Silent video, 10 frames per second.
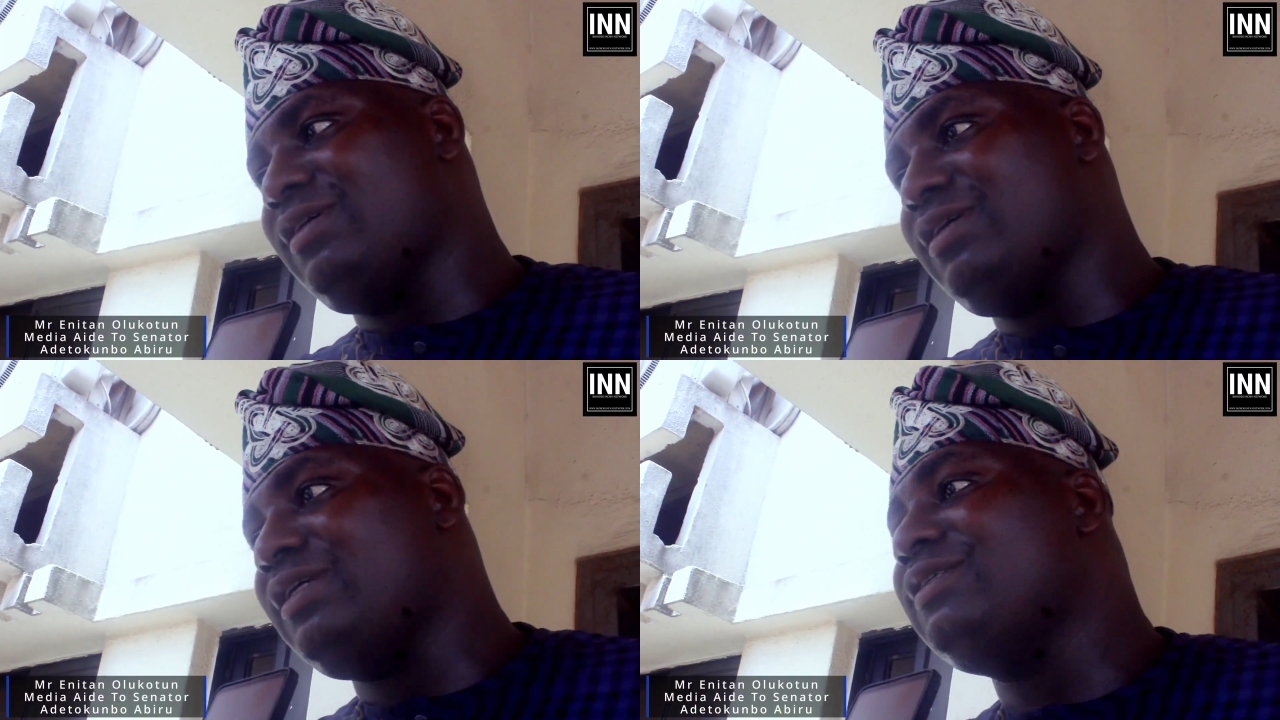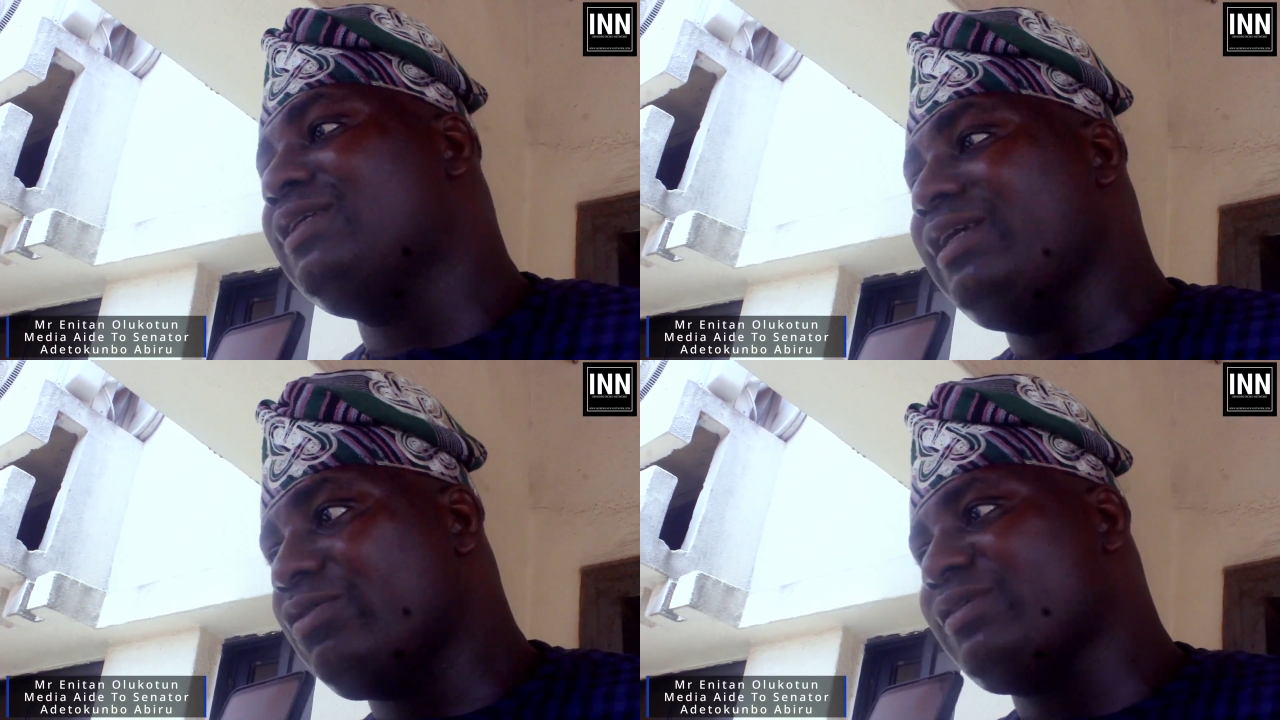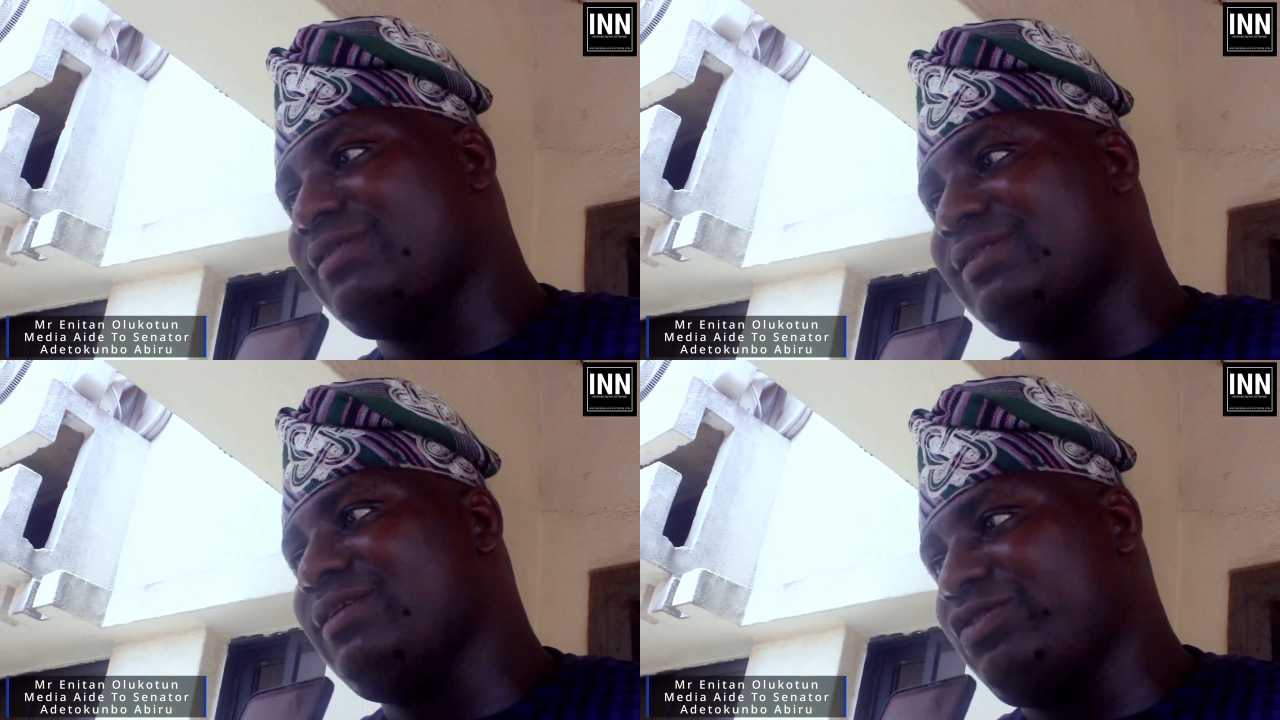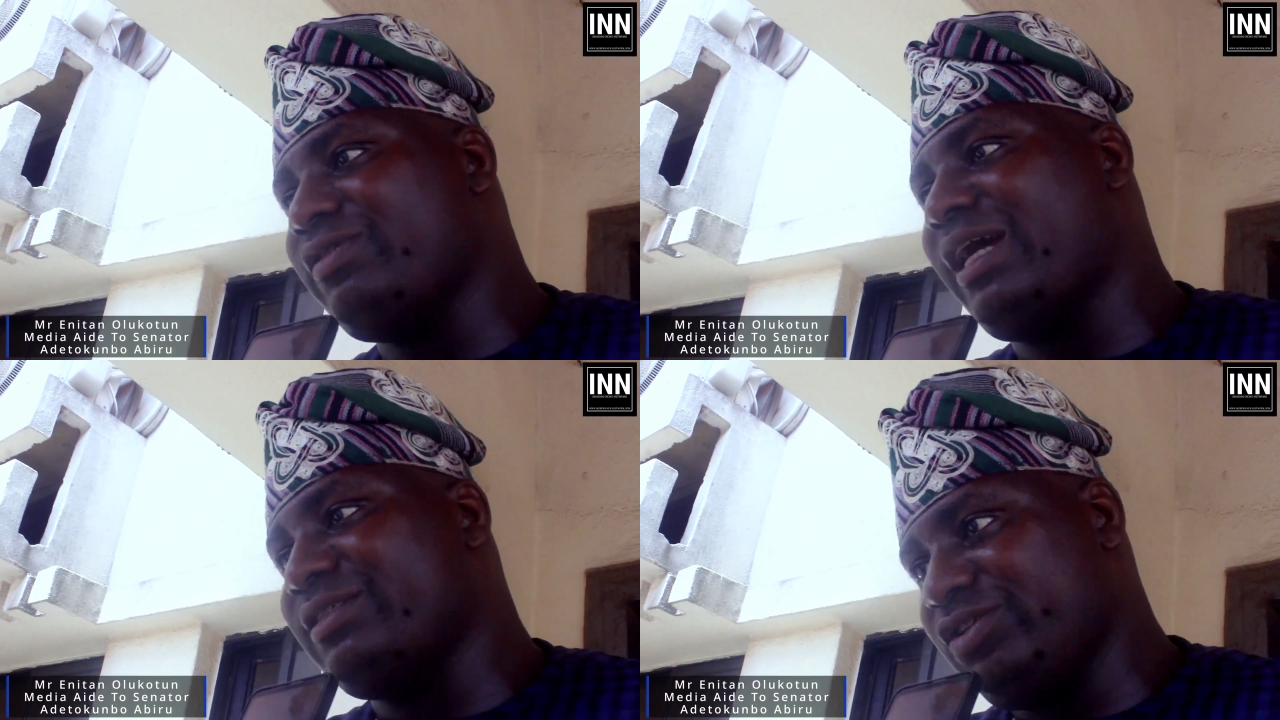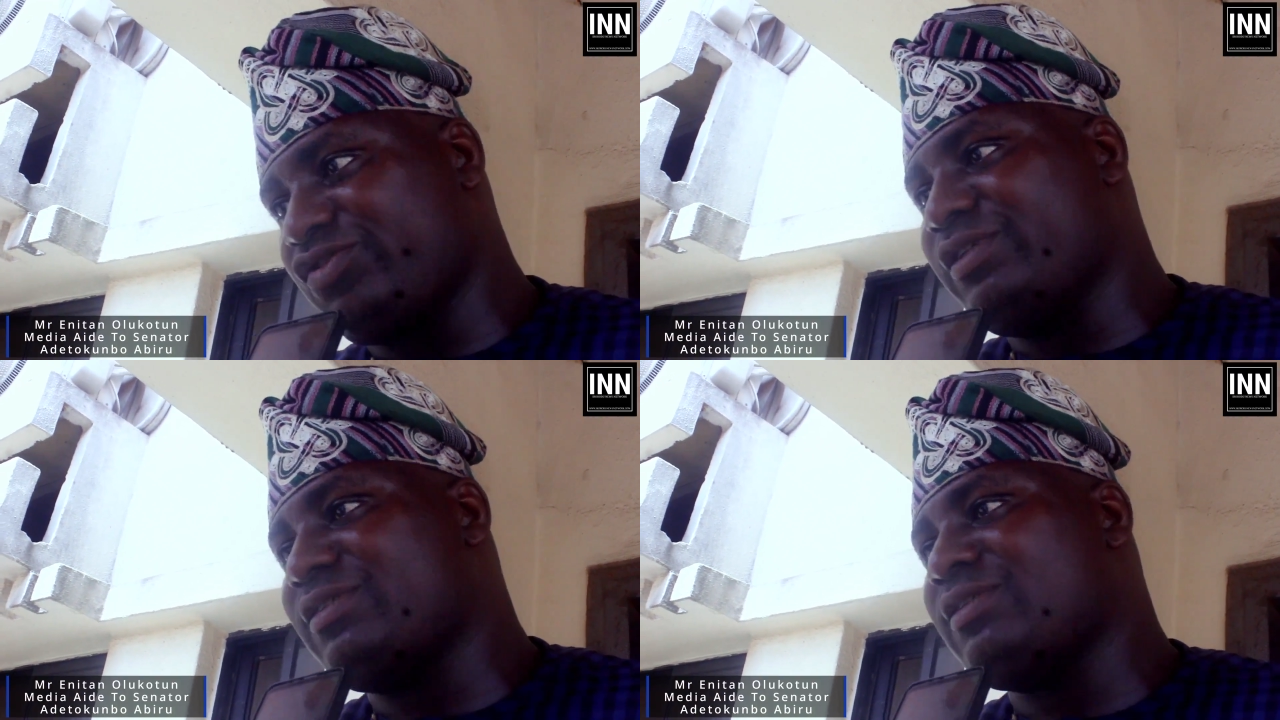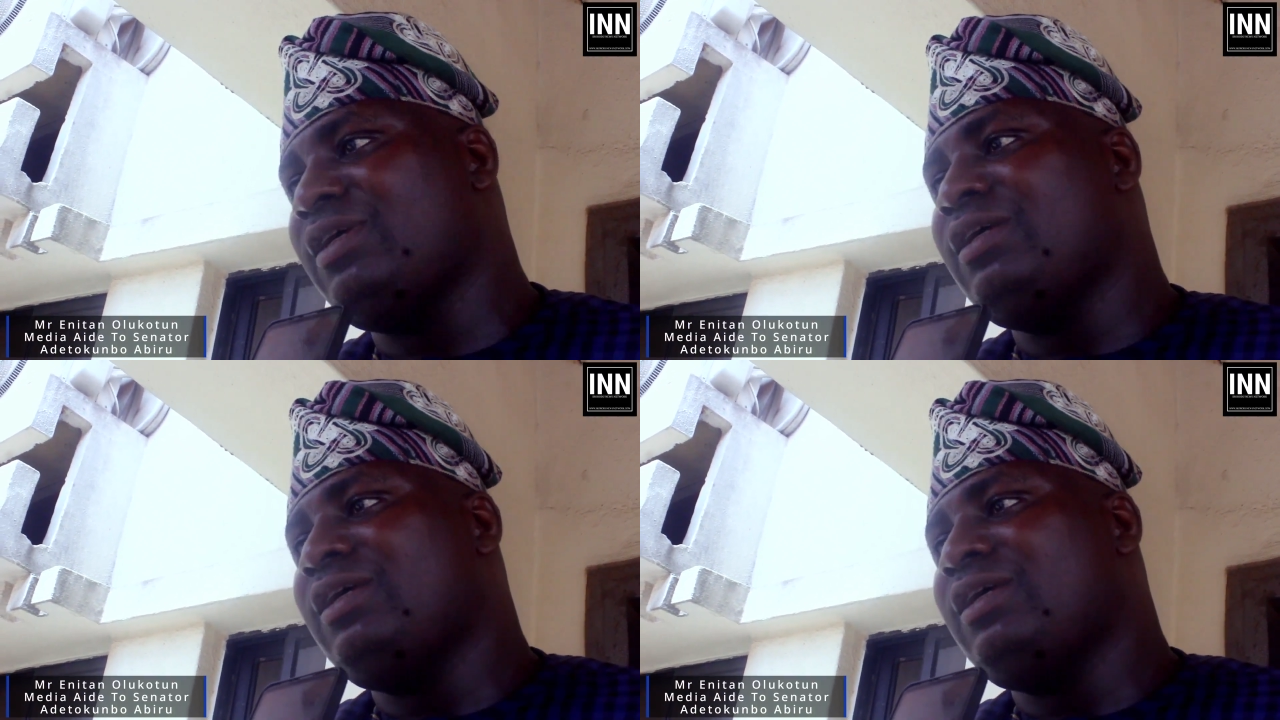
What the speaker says: in the Lagos East Senatorial District.